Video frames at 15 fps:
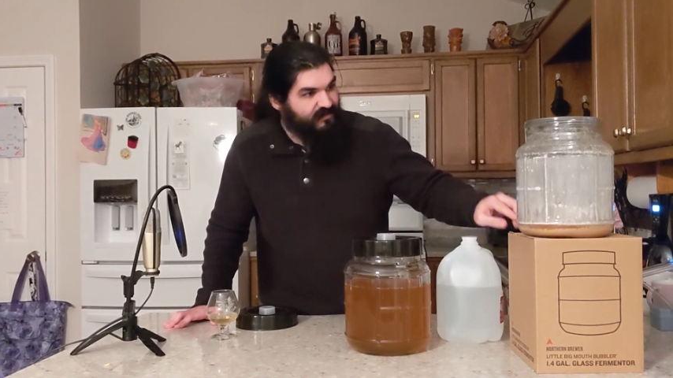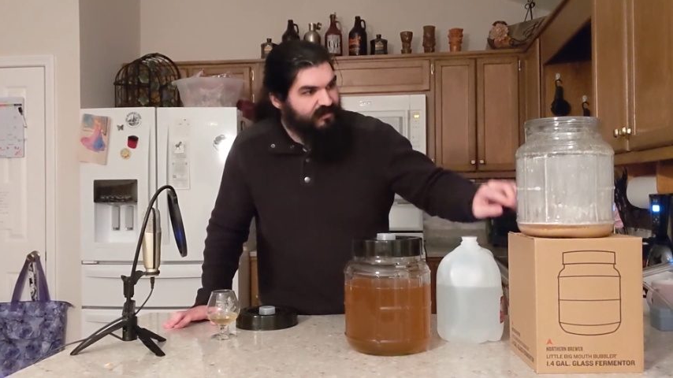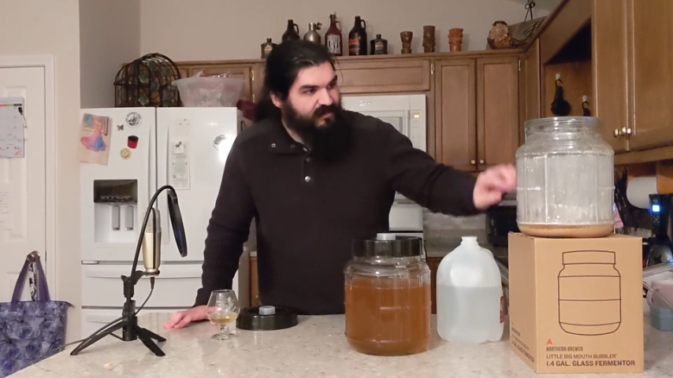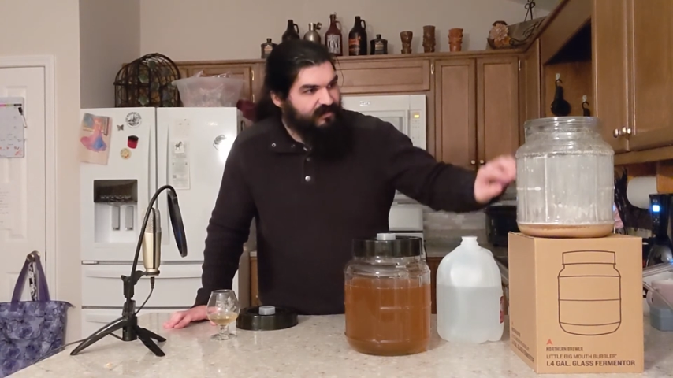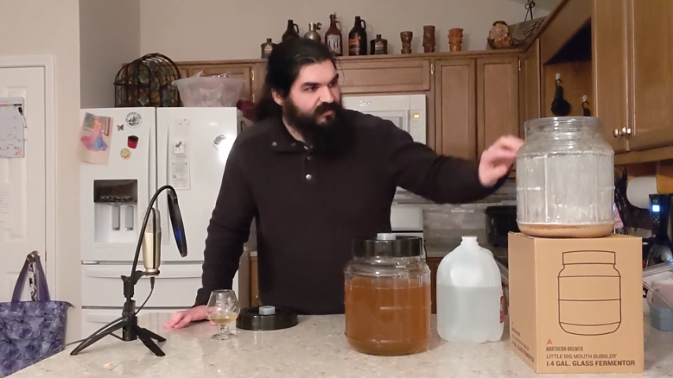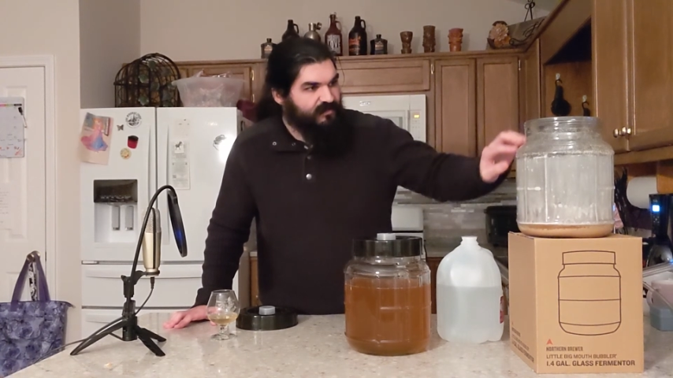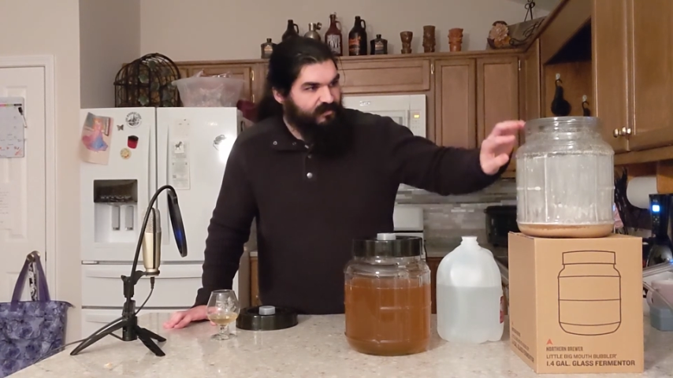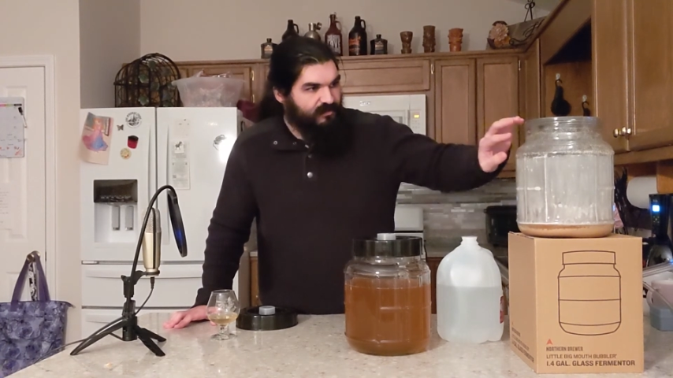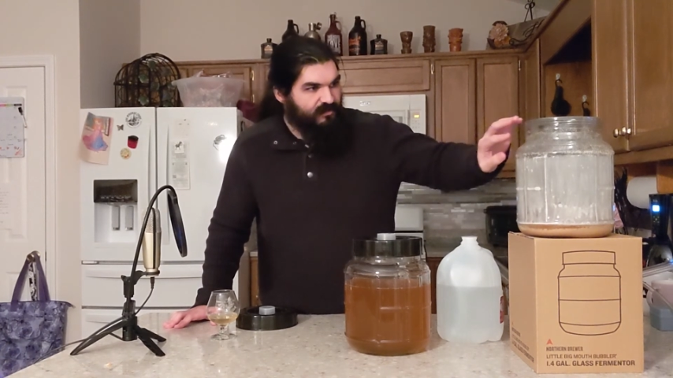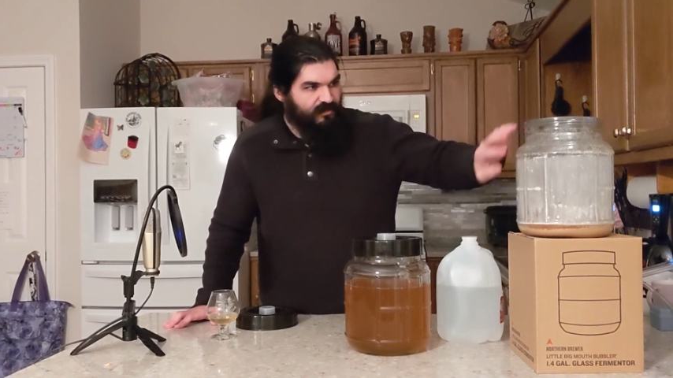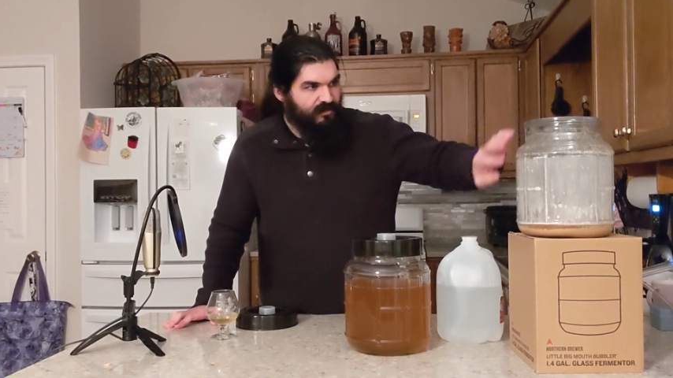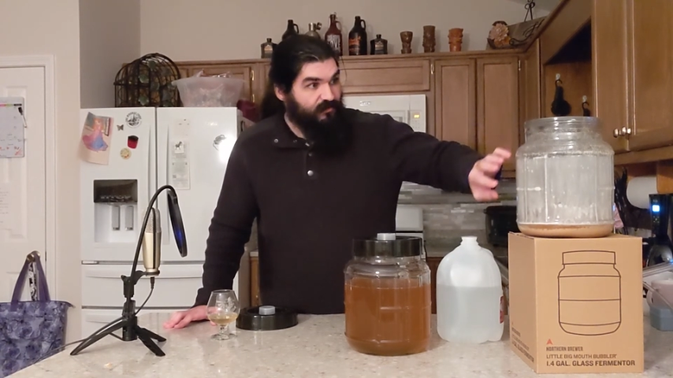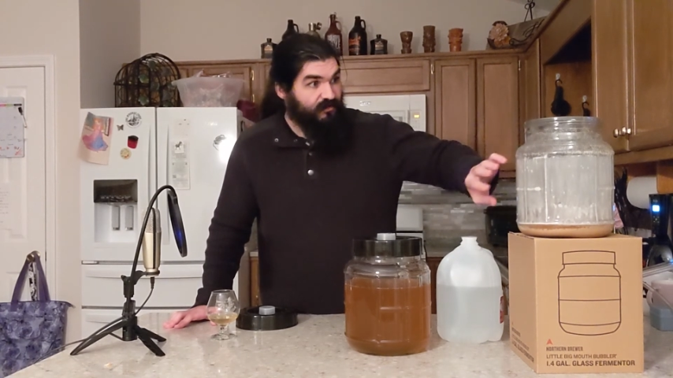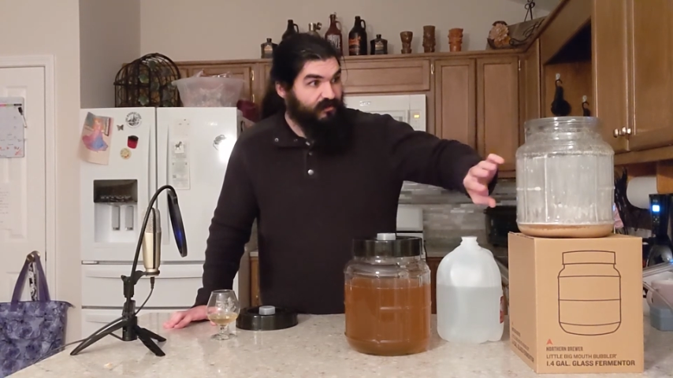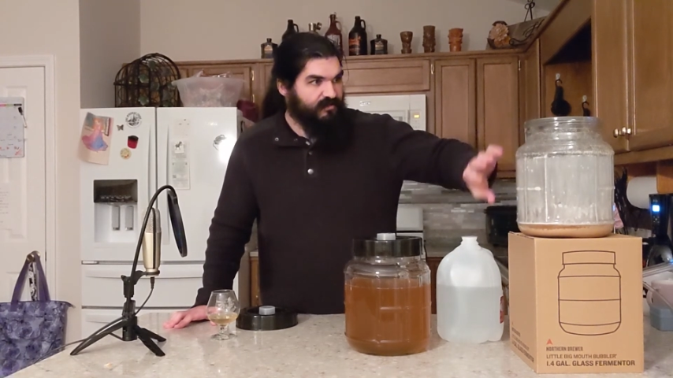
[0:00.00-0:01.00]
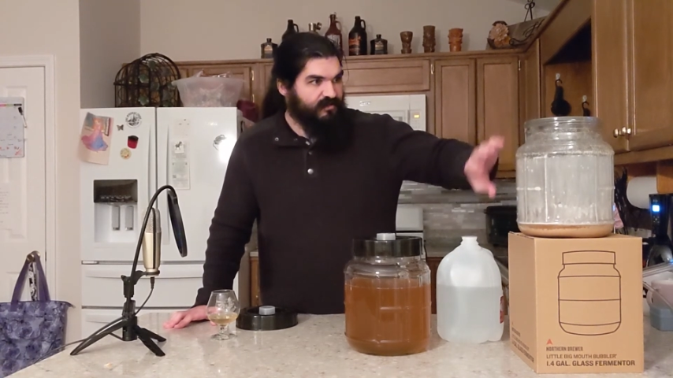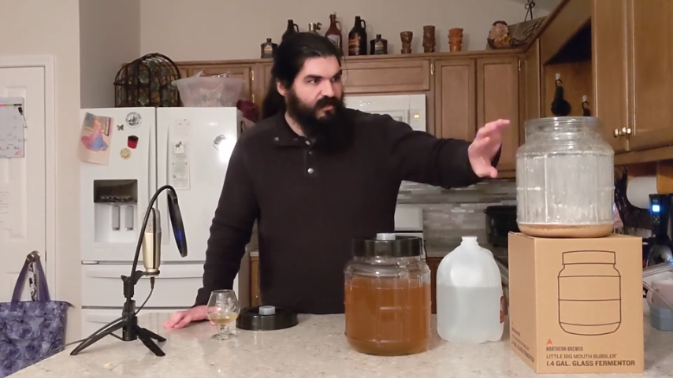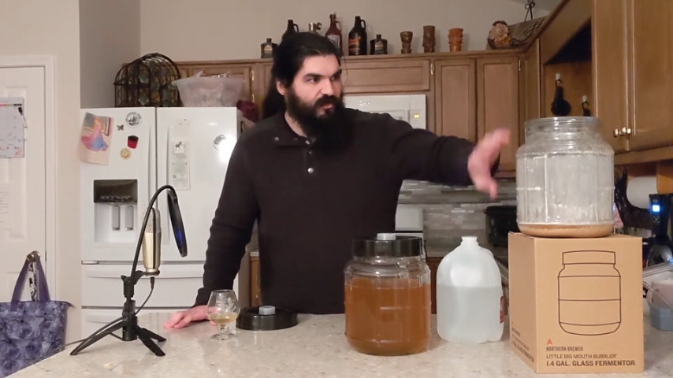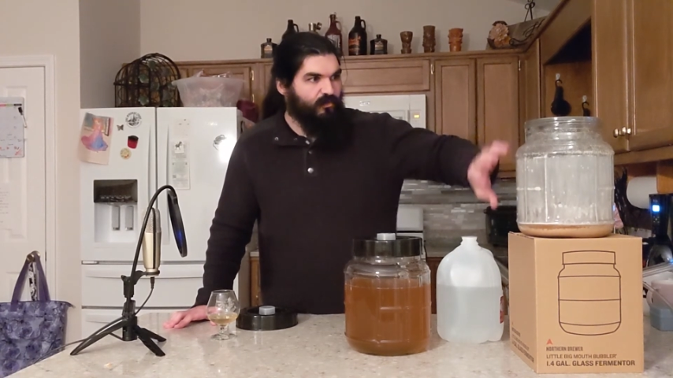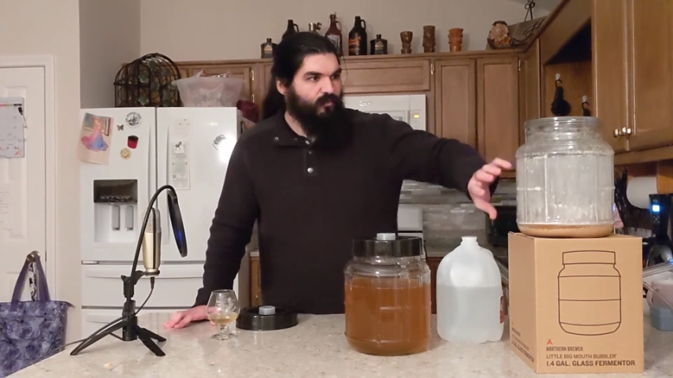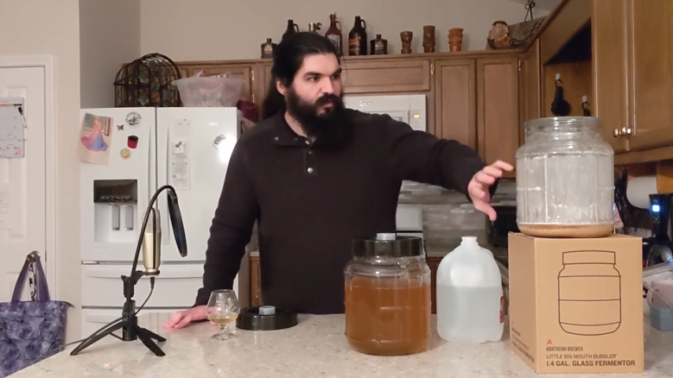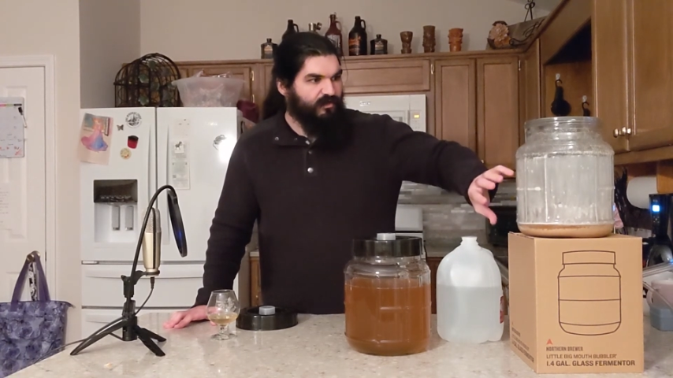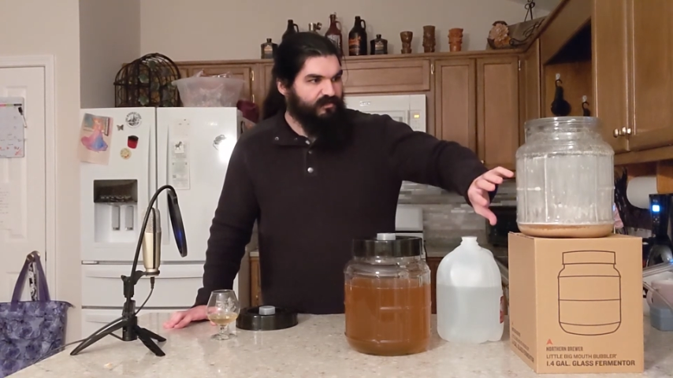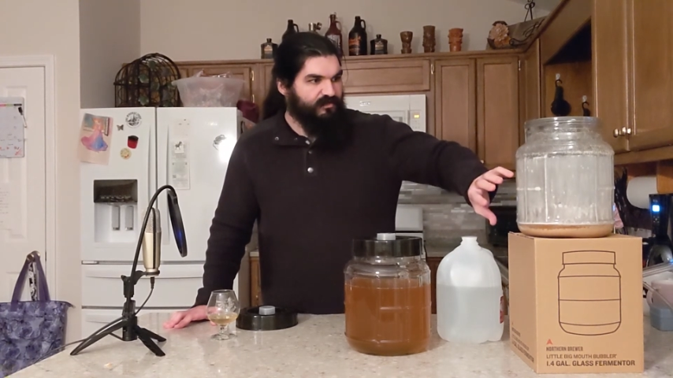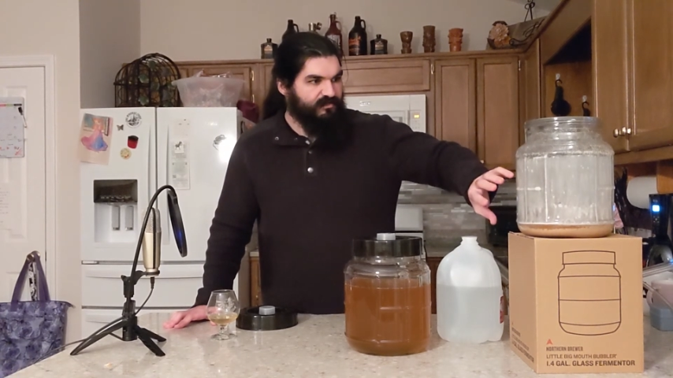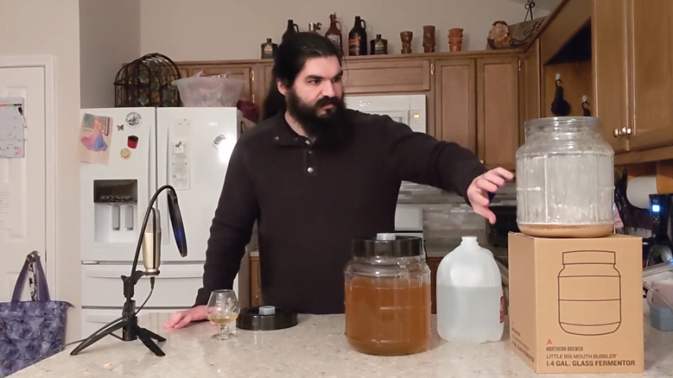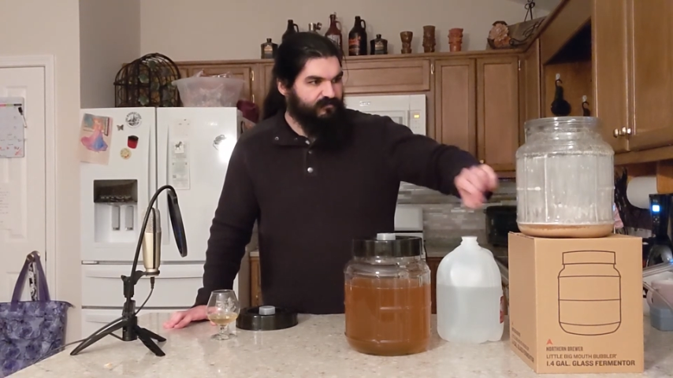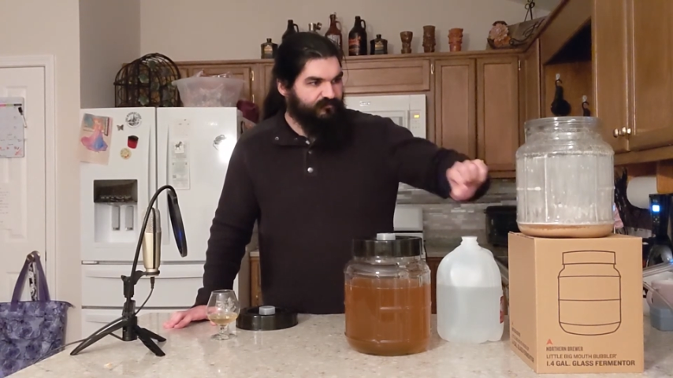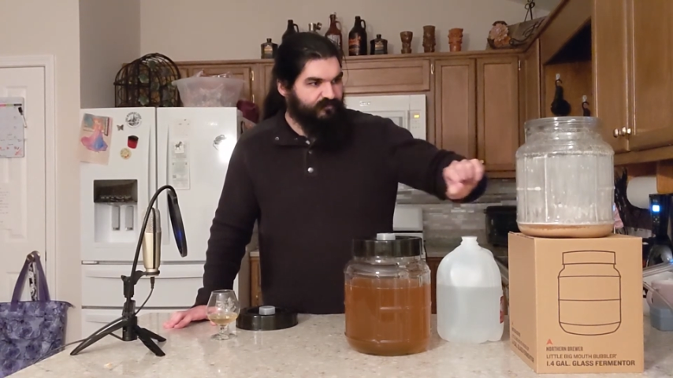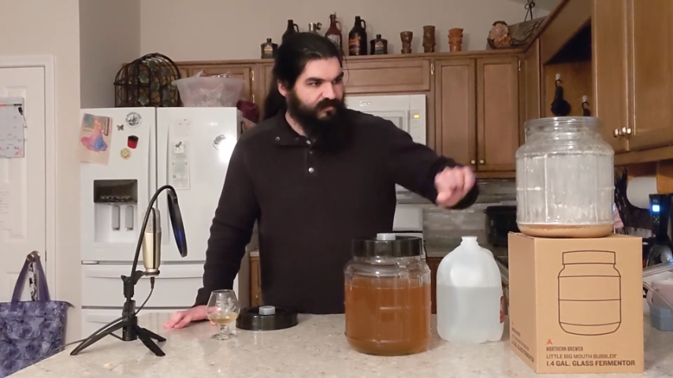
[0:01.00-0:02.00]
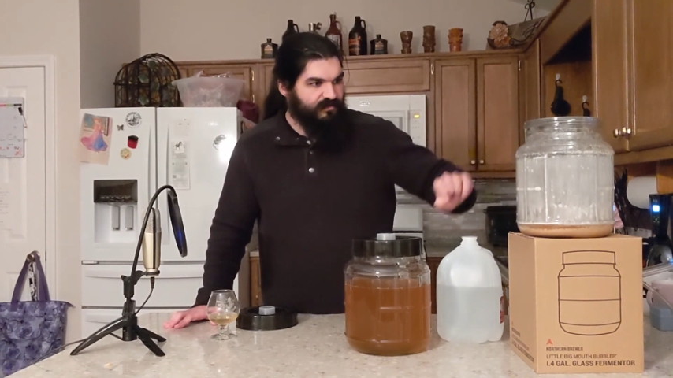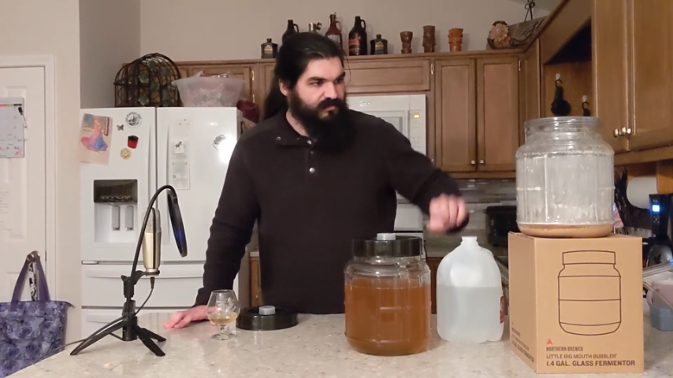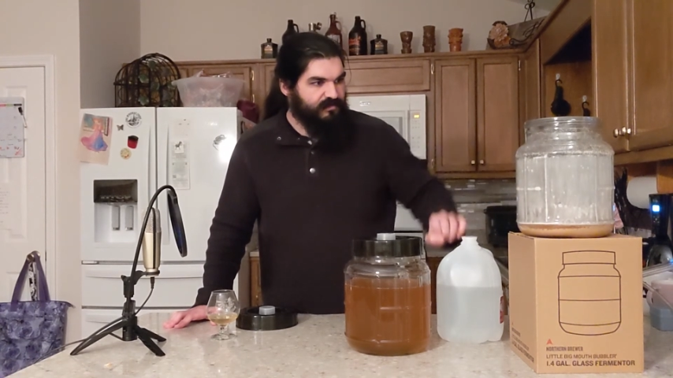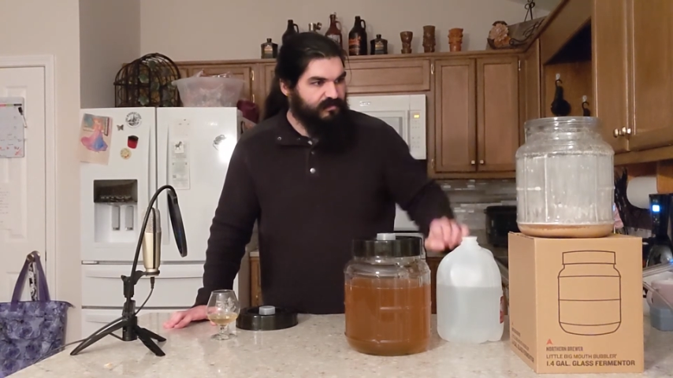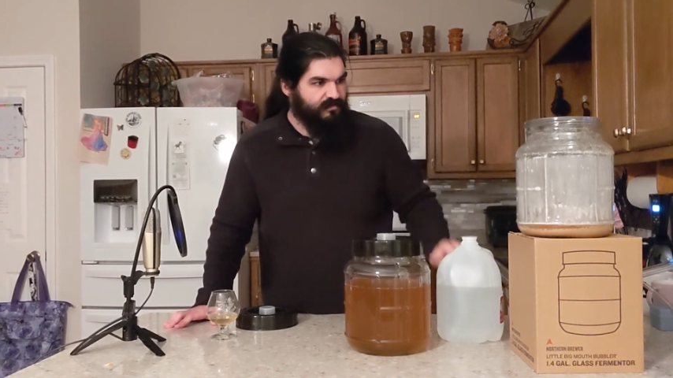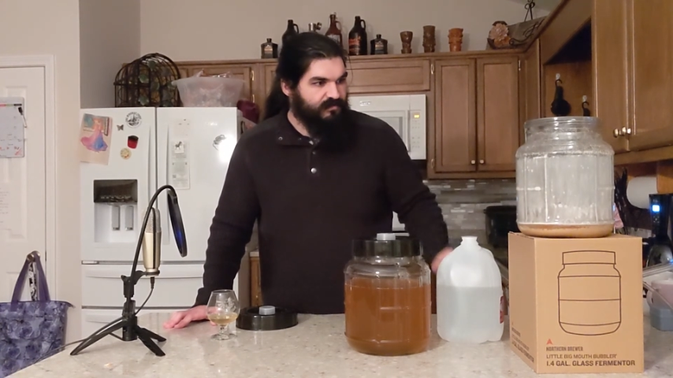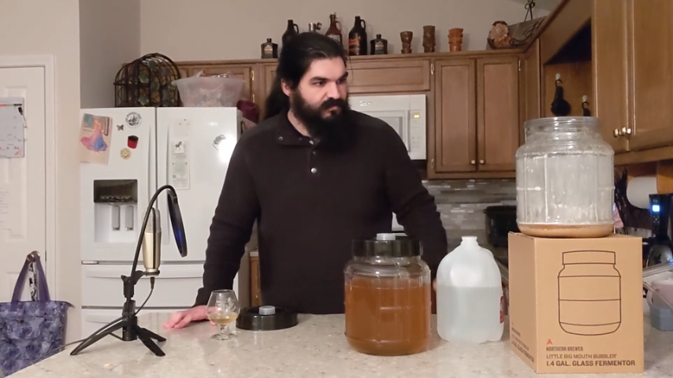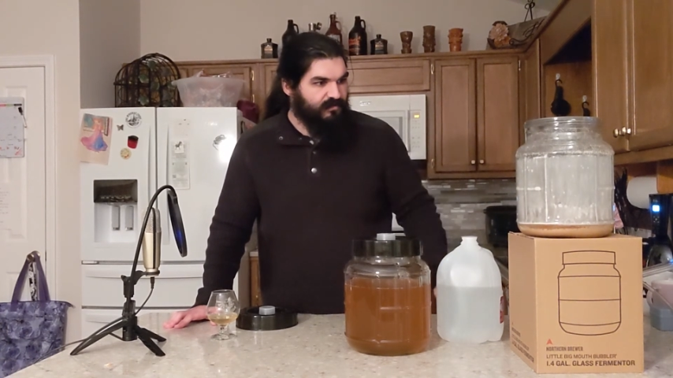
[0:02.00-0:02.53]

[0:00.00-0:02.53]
and the entire walls of this